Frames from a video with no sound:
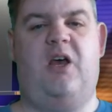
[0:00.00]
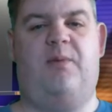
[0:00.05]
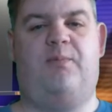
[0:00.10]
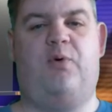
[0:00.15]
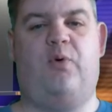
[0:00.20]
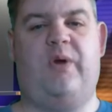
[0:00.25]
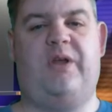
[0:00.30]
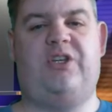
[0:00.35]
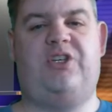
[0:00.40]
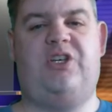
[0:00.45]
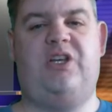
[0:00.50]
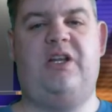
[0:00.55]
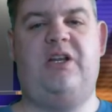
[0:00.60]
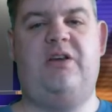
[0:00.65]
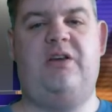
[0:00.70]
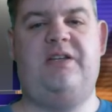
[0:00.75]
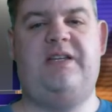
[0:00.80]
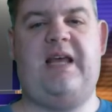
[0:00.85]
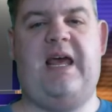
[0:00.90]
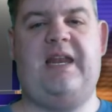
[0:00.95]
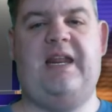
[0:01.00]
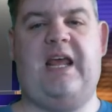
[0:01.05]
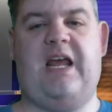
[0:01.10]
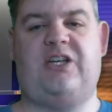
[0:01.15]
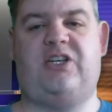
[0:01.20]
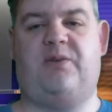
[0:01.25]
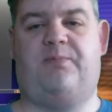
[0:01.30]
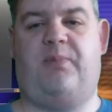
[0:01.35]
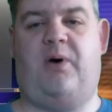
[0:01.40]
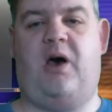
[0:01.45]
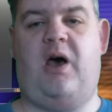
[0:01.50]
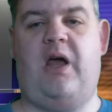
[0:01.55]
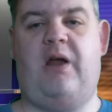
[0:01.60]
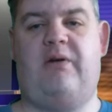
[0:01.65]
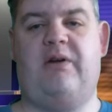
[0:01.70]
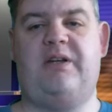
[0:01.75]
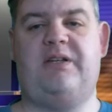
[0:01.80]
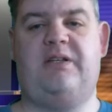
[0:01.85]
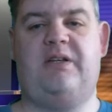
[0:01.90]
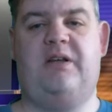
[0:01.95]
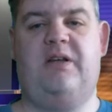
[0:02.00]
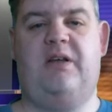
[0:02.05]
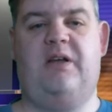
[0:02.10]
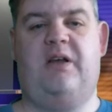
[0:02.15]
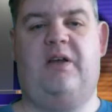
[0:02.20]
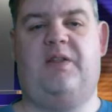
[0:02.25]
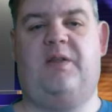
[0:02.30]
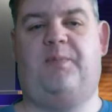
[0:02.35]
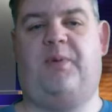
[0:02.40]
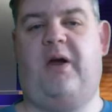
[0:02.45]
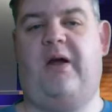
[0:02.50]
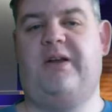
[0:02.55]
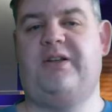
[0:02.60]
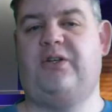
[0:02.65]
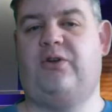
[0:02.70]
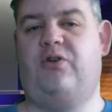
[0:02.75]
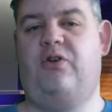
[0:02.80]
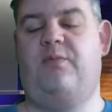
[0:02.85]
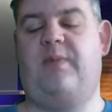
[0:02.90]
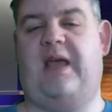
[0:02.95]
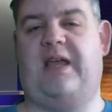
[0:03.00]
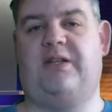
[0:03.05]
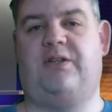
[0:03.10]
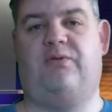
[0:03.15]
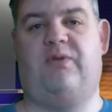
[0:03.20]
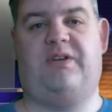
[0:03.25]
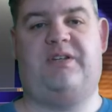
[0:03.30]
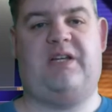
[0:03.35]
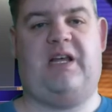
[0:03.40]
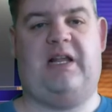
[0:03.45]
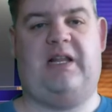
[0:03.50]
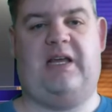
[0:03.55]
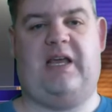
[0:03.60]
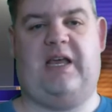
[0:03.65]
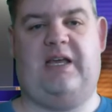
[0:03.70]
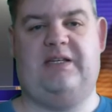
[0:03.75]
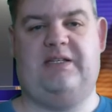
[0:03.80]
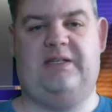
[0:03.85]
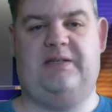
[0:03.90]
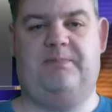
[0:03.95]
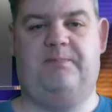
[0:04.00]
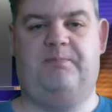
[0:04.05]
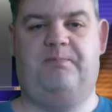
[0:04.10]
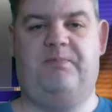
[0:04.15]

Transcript: But when she and her dad catch a pirate, the pirate's crewmates retaliate.